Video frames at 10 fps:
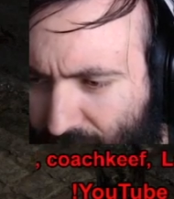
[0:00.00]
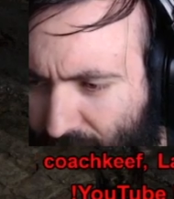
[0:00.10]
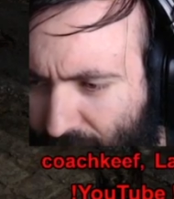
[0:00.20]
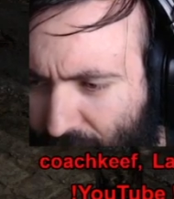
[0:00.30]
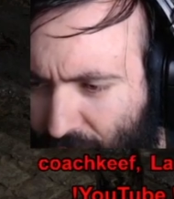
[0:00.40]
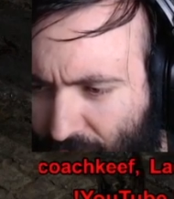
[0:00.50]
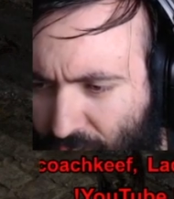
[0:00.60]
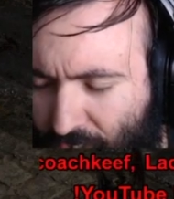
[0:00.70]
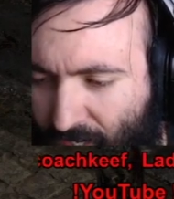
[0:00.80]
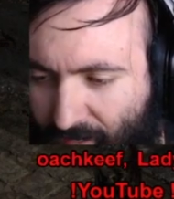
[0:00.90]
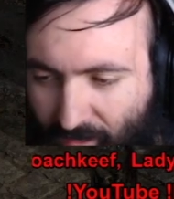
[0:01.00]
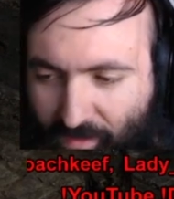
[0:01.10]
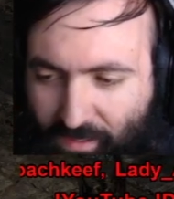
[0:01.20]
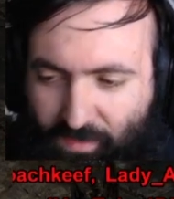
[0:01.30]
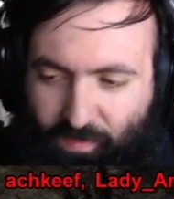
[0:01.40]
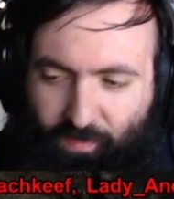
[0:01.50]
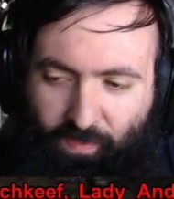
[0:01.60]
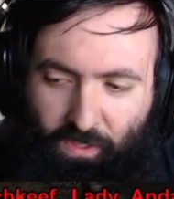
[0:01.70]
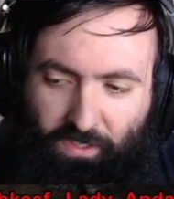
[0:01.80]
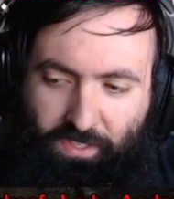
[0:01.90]
he actually shot out his
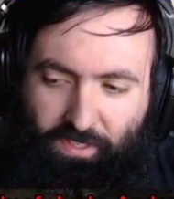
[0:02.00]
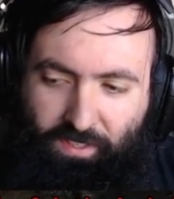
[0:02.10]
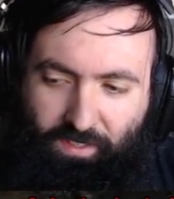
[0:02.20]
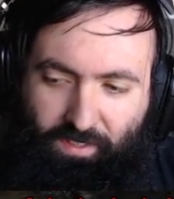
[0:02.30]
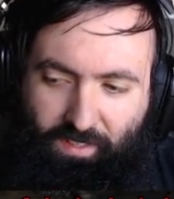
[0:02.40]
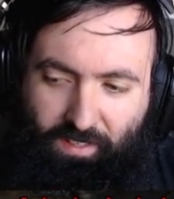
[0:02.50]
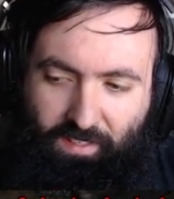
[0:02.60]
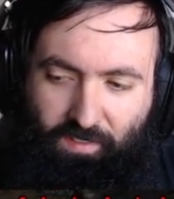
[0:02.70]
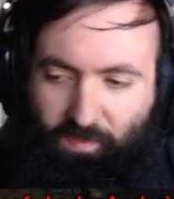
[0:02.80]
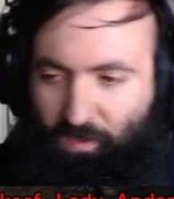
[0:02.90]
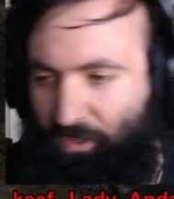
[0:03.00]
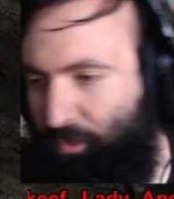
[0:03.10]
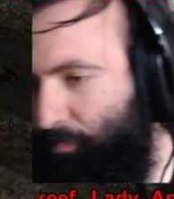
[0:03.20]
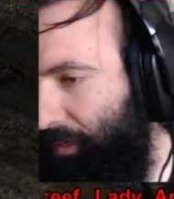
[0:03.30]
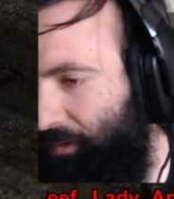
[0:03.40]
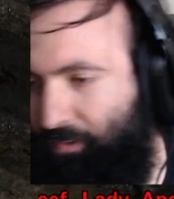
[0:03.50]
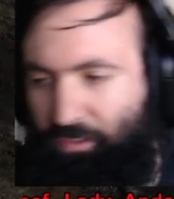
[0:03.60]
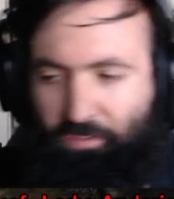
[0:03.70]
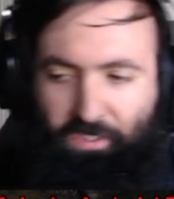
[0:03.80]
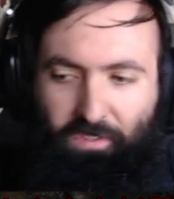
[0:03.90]
first uh his first Bale
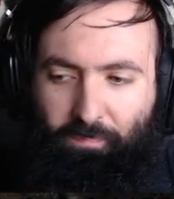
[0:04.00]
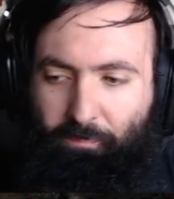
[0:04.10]
Nova